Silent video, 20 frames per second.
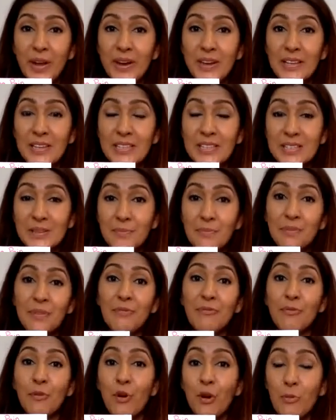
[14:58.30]
one is
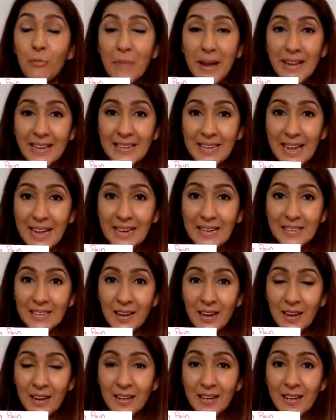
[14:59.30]
before my dad
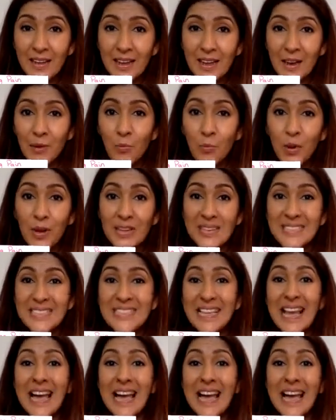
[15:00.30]
died, and one